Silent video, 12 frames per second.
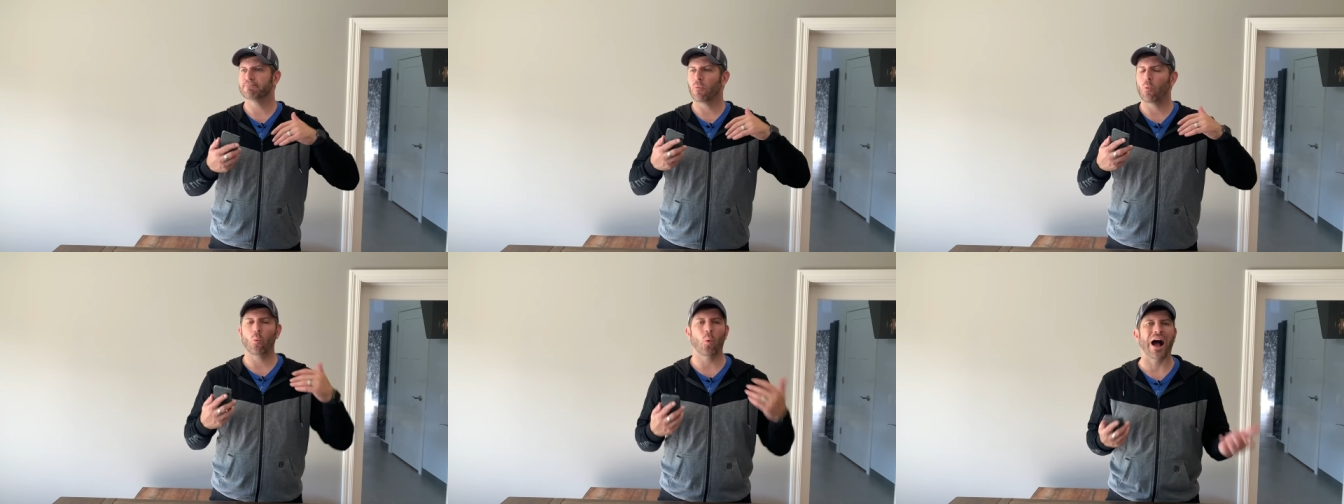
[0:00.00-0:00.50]

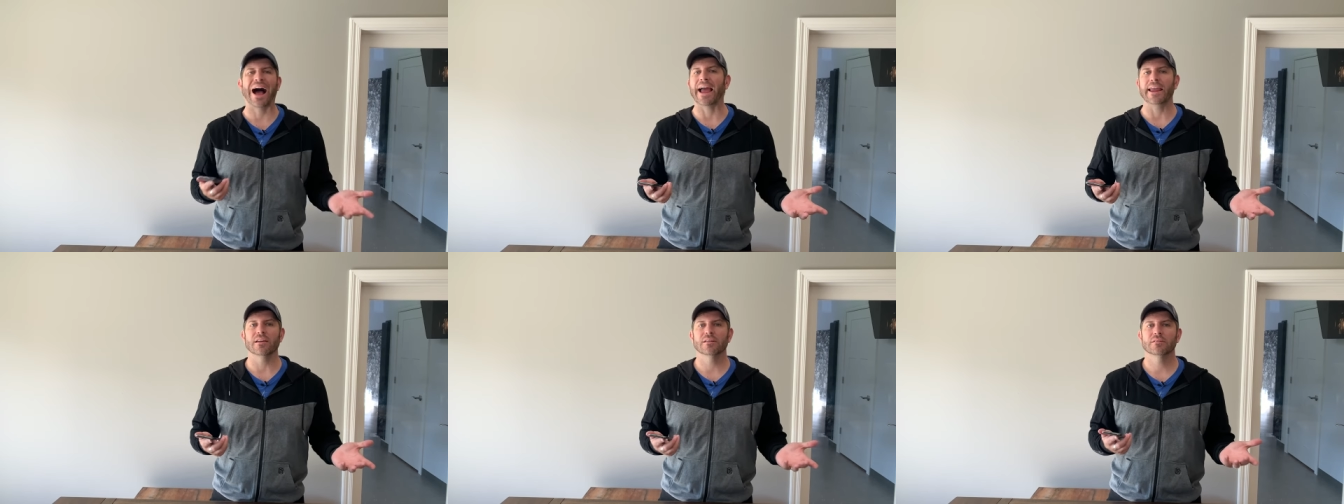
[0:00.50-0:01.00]

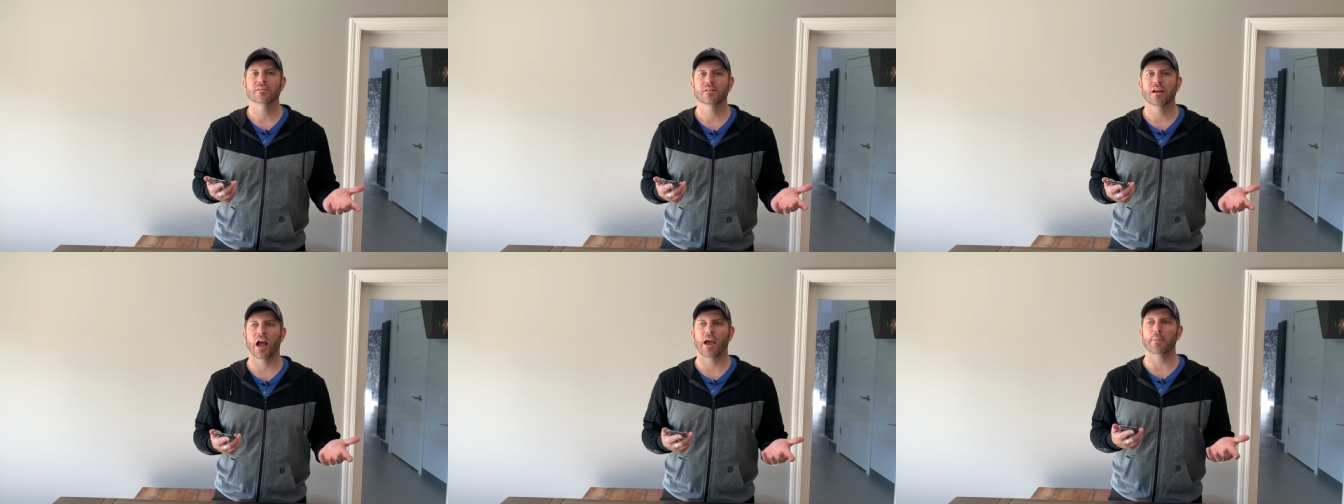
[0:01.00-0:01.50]
Why?
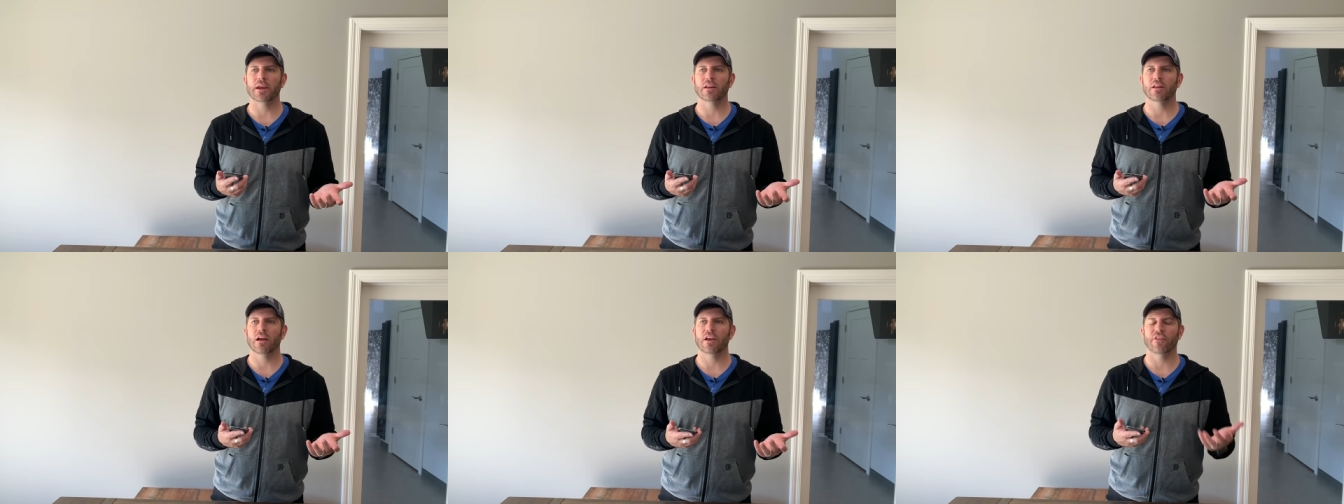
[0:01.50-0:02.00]
I
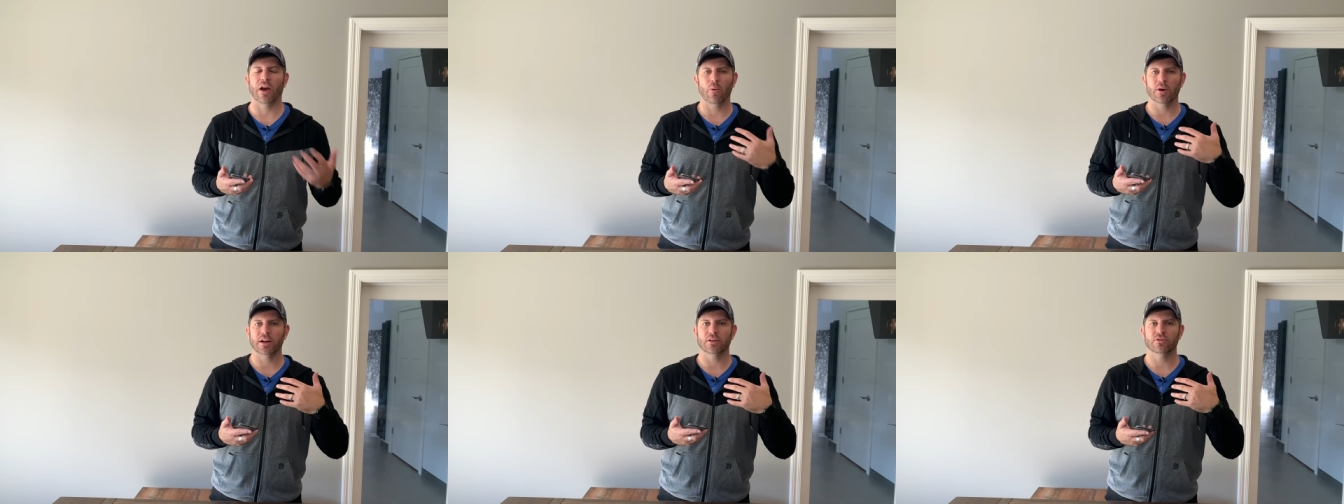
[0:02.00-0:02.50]
mean, if I
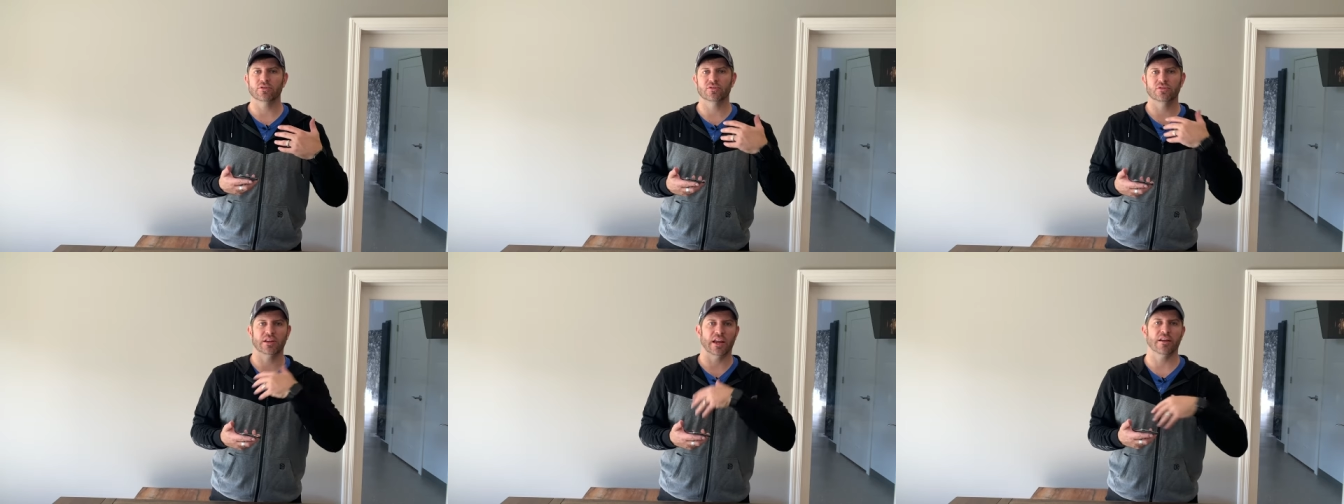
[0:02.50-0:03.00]
want to
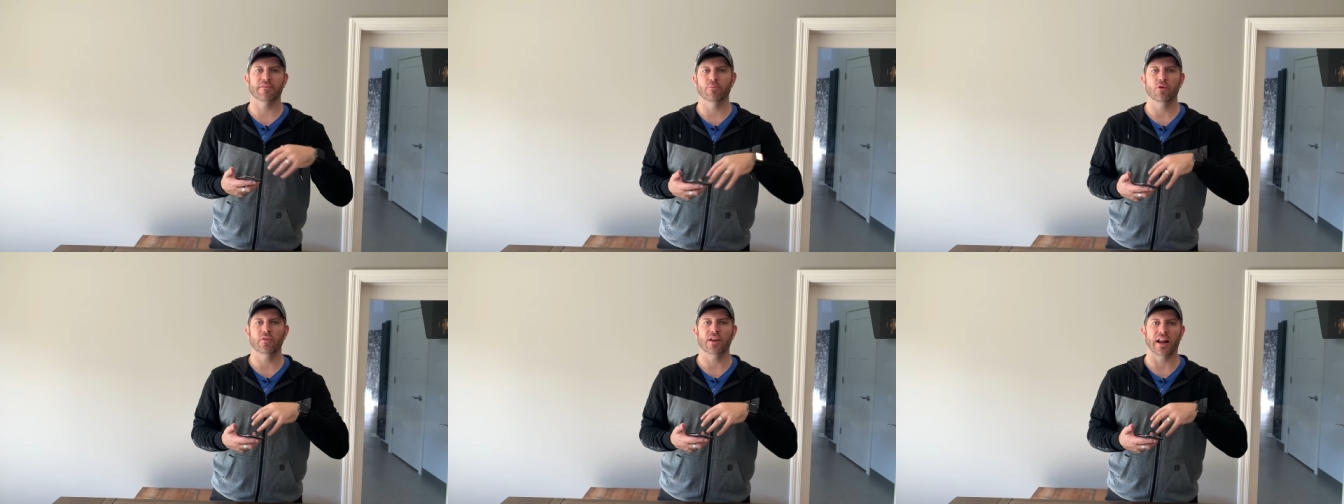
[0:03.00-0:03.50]
take a
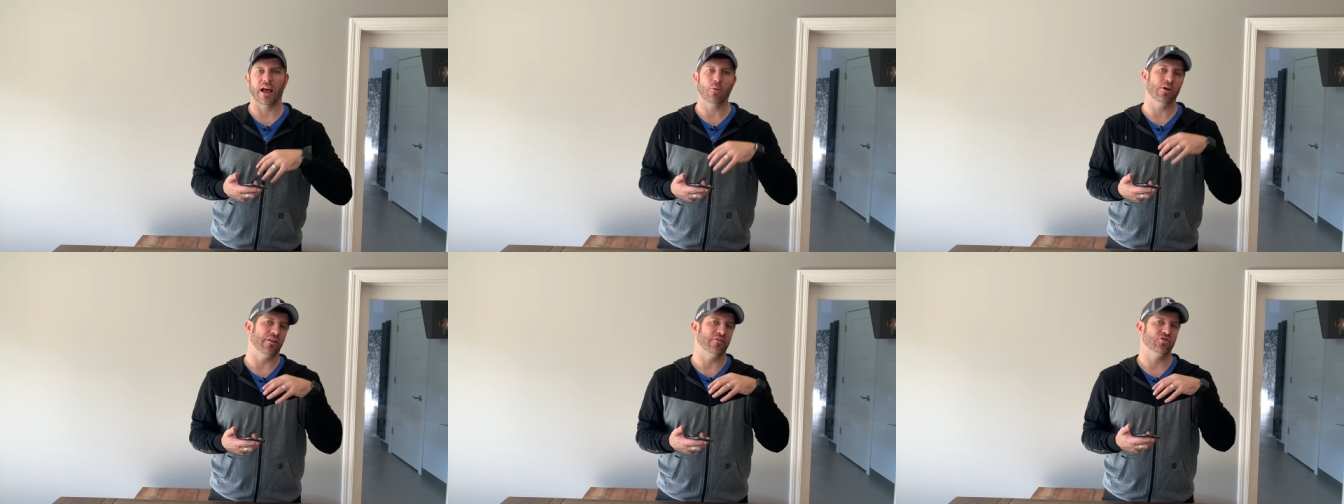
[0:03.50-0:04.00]
movie and I
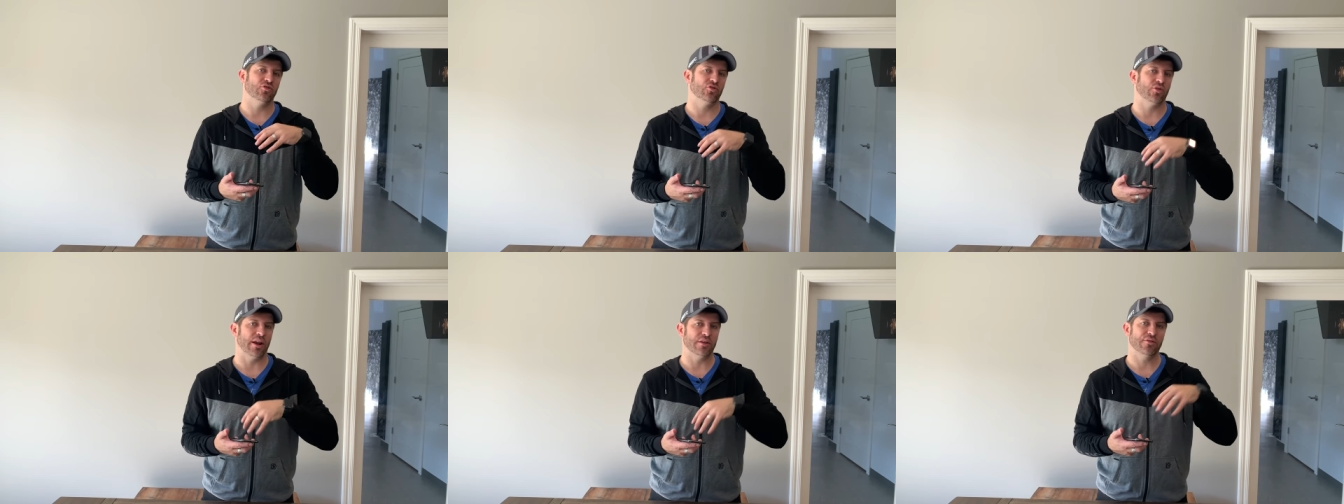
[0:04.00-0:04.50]
want to
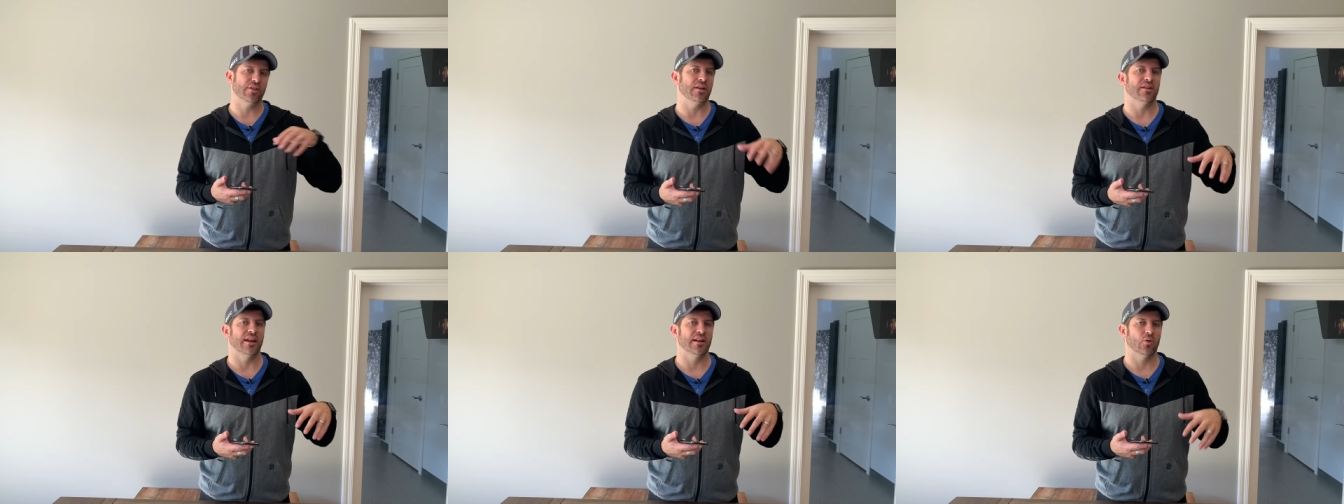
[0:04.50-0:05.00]
transfer
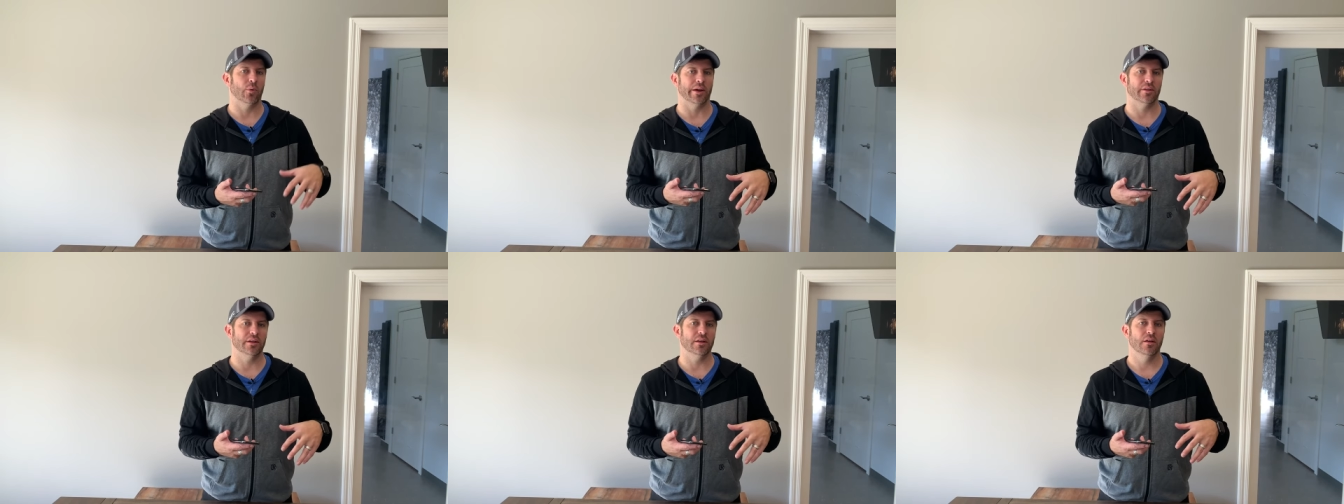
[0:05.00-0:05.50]
that data
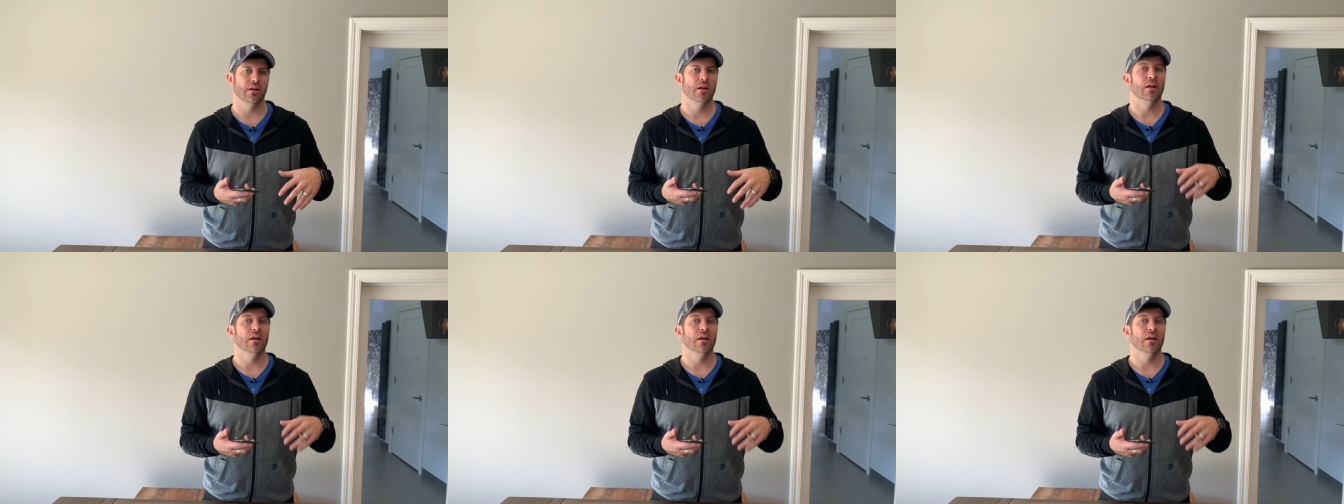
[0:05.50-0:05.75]
quickly,